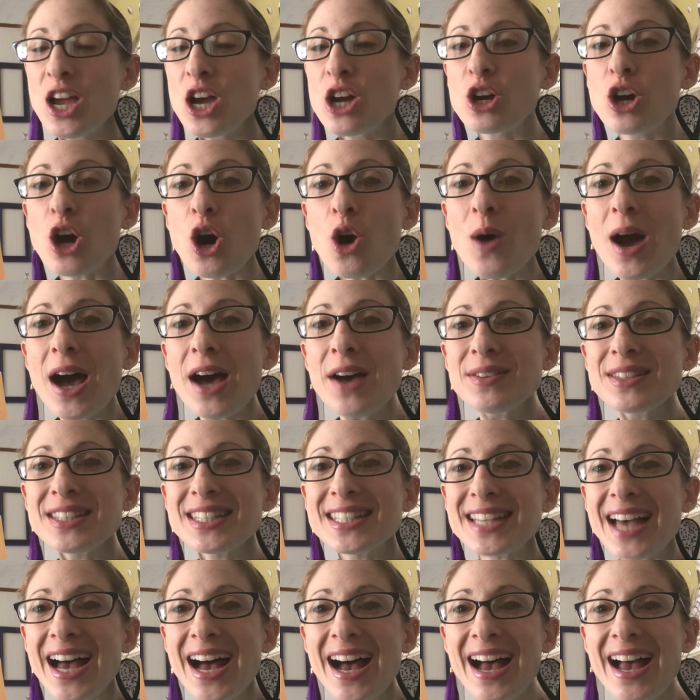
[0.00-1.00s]
Go
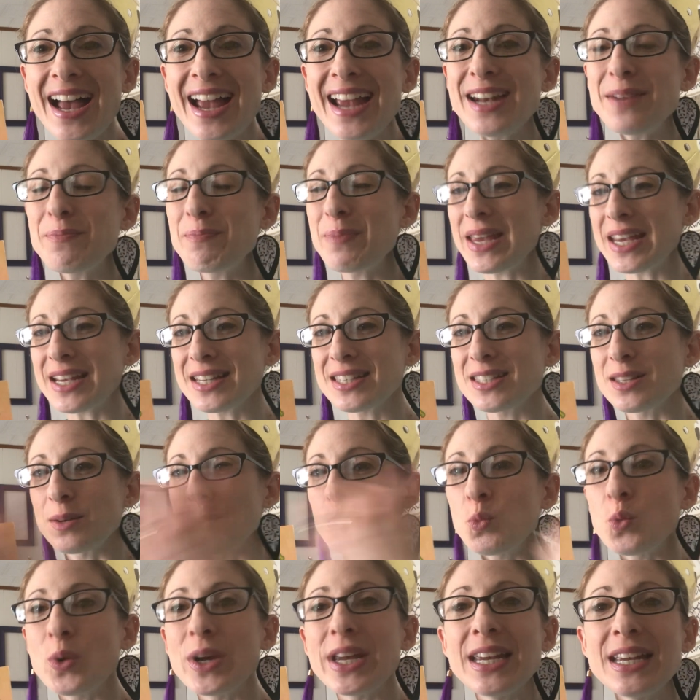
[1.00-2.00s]
outside, pick
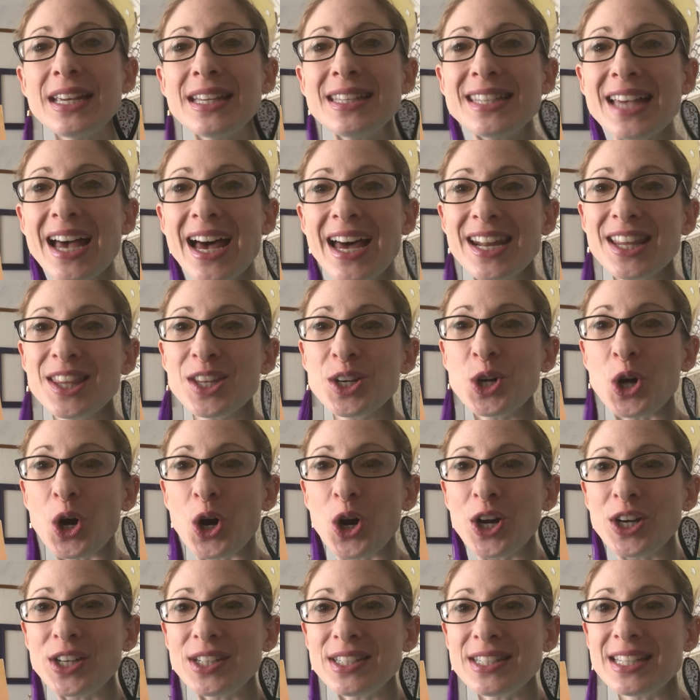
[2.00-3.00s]
some weeds out of the
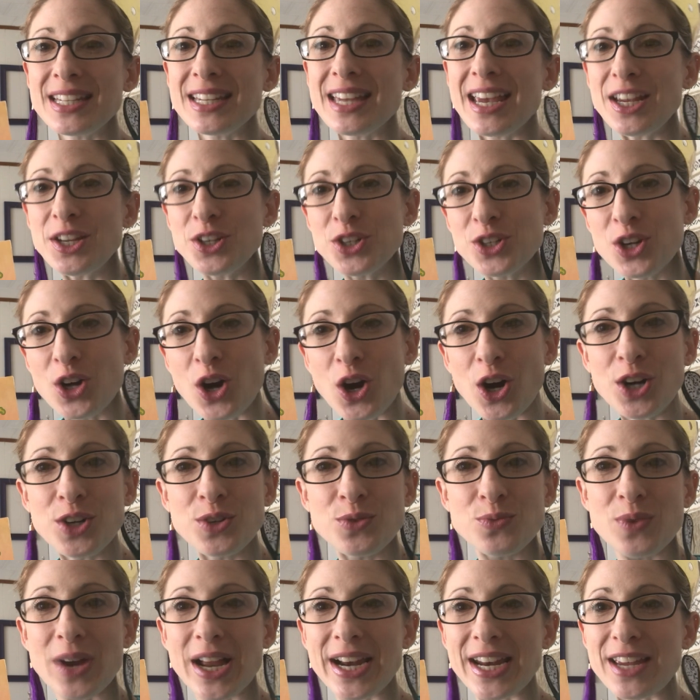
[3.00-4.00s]
garden to get your
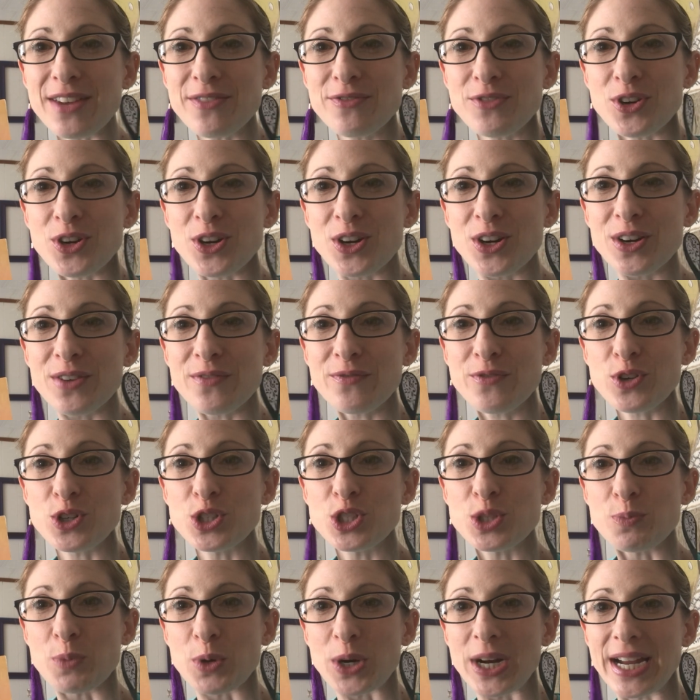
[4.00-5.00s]
garden ready for
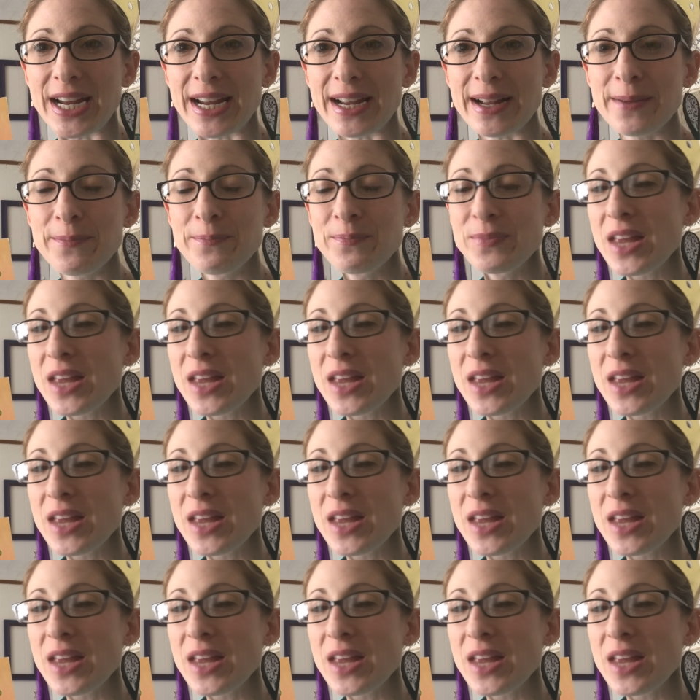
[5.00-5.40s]
spring.